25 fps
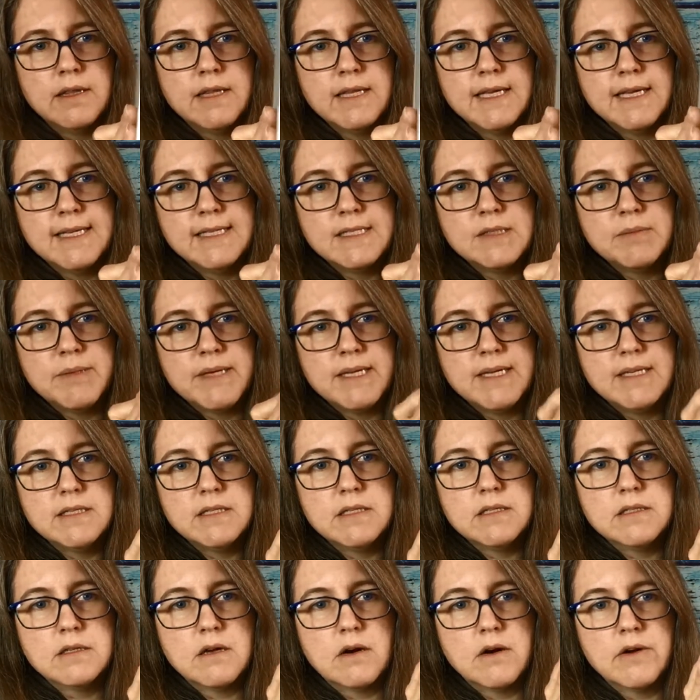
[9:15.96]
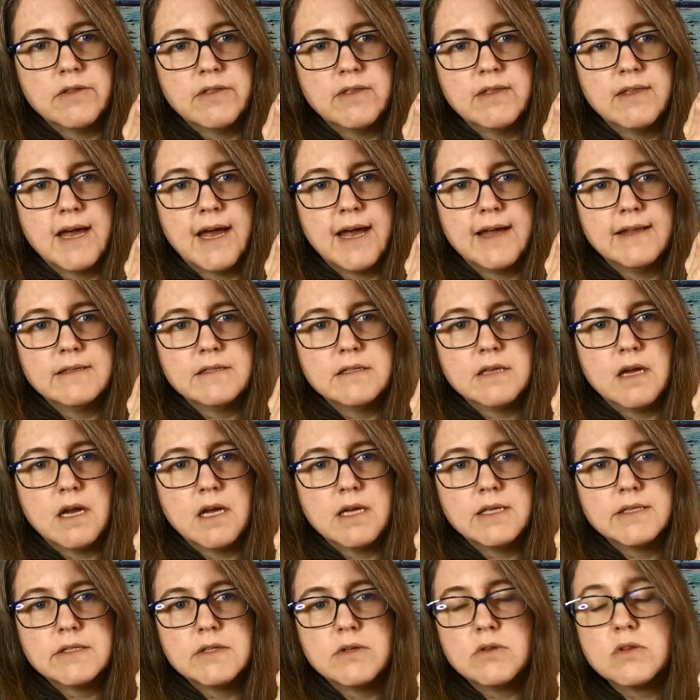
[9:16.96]
These pieces are that
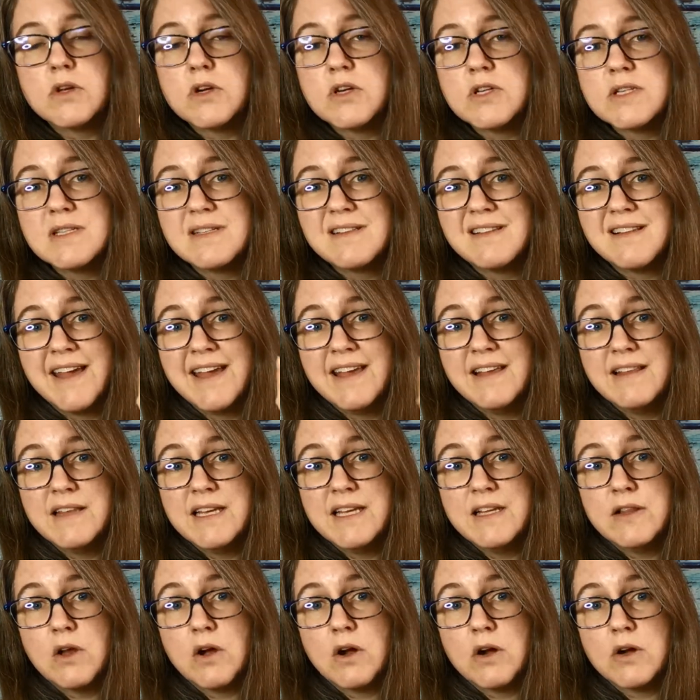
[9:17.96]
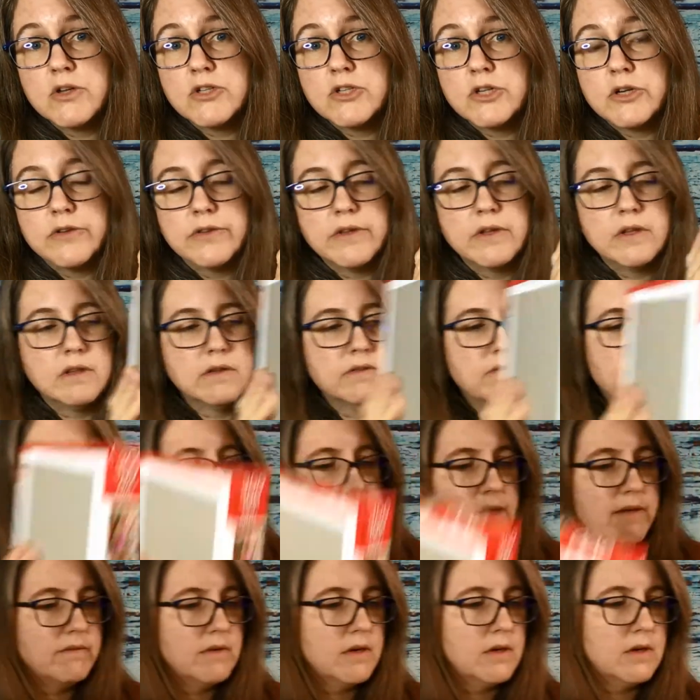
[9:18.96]
size. So they're slightly larger than the
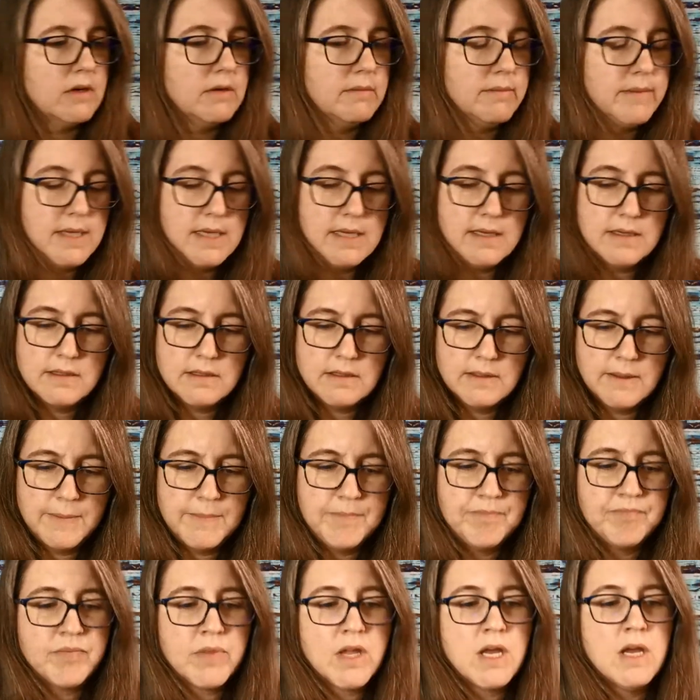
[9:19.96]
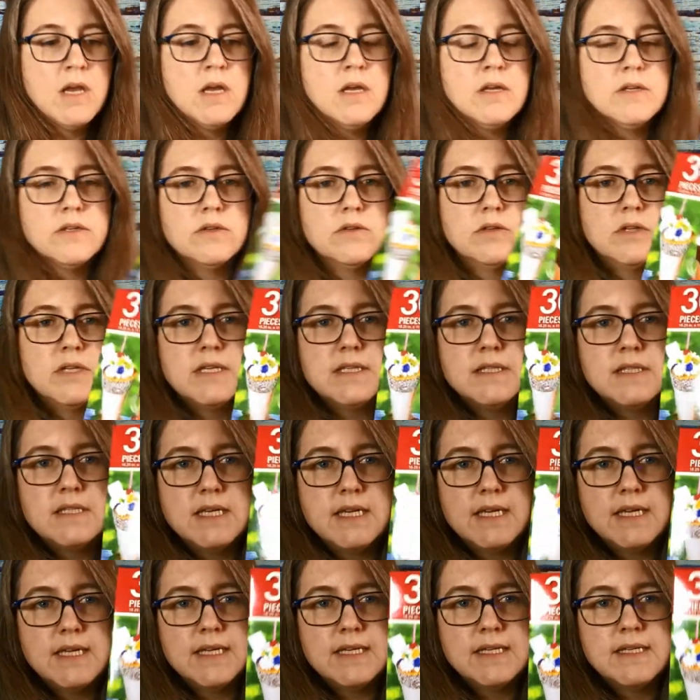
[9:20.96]
500 piece. So this
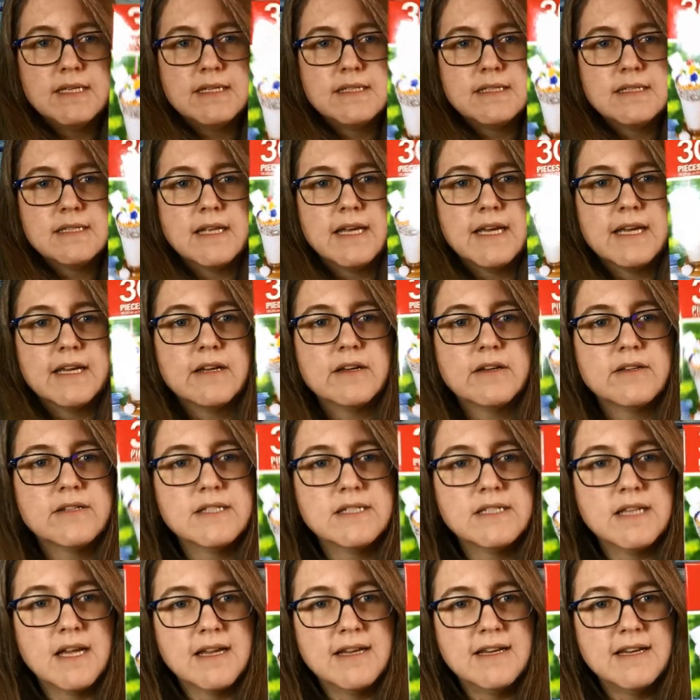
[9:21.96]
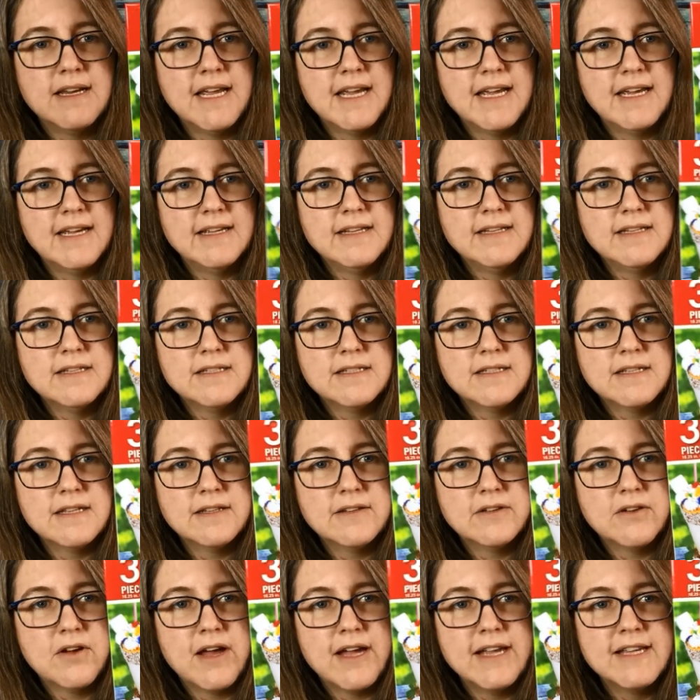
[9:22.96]
is like sundaes,
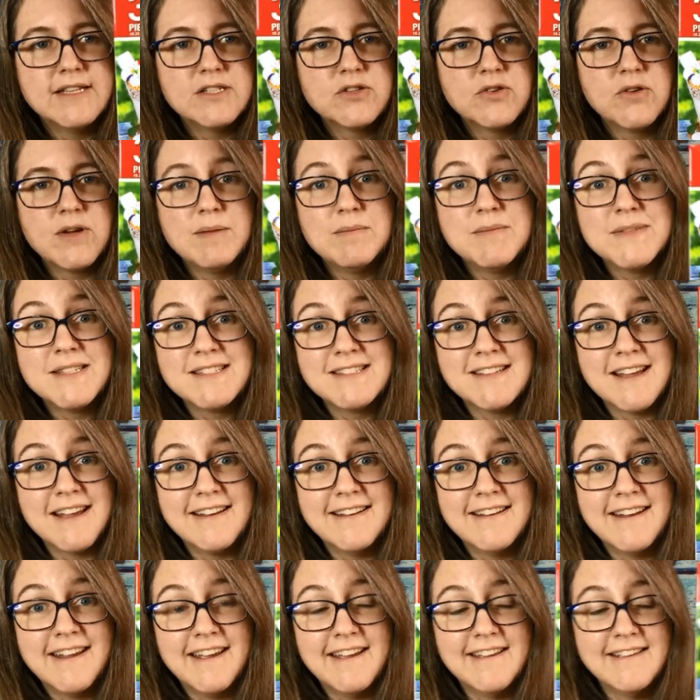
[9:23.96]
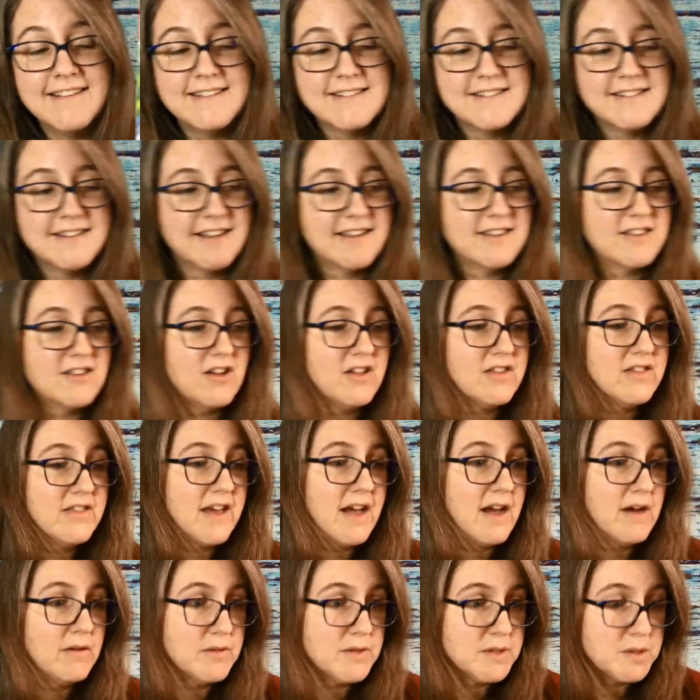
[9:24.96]
little ice cream sundaes. I thought
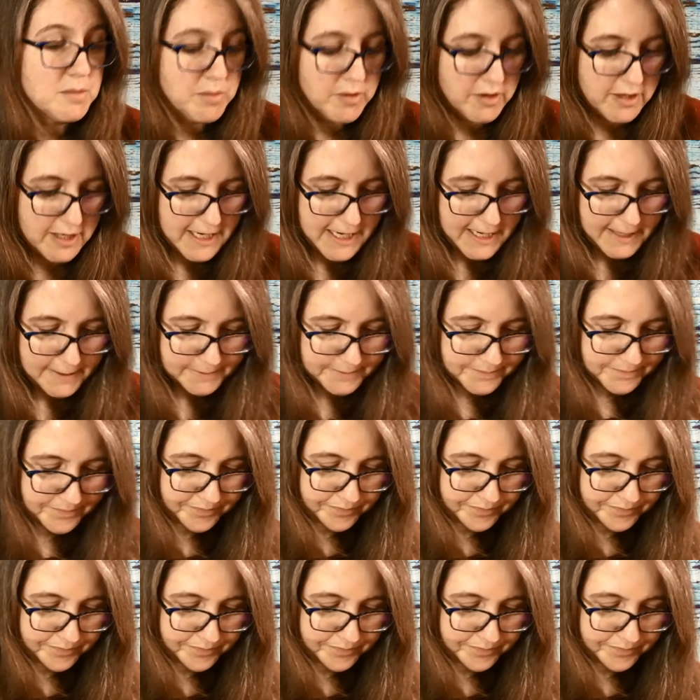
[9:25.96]
that was pretty.